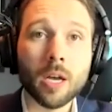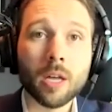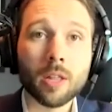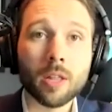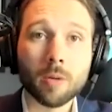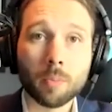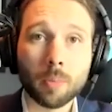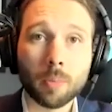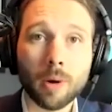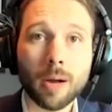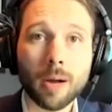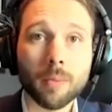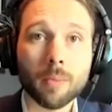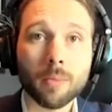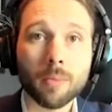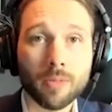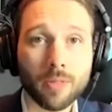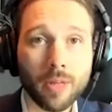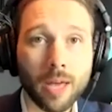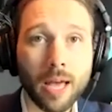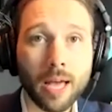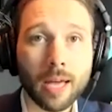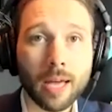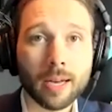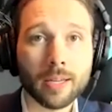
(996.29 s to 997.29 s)
The problem with
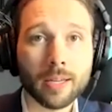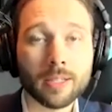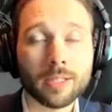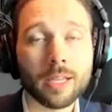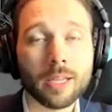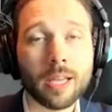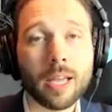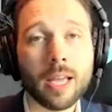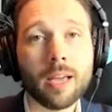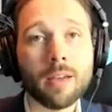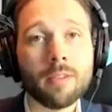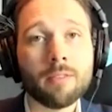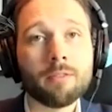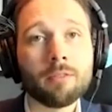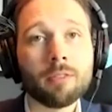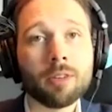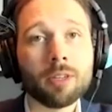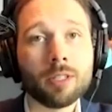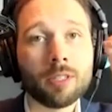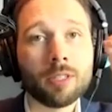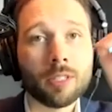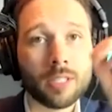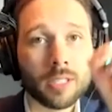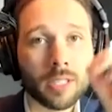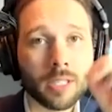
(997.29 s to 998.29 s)
that is every
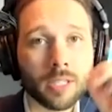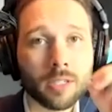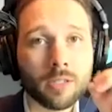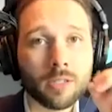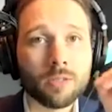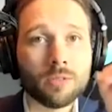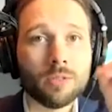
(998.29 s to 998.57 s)
single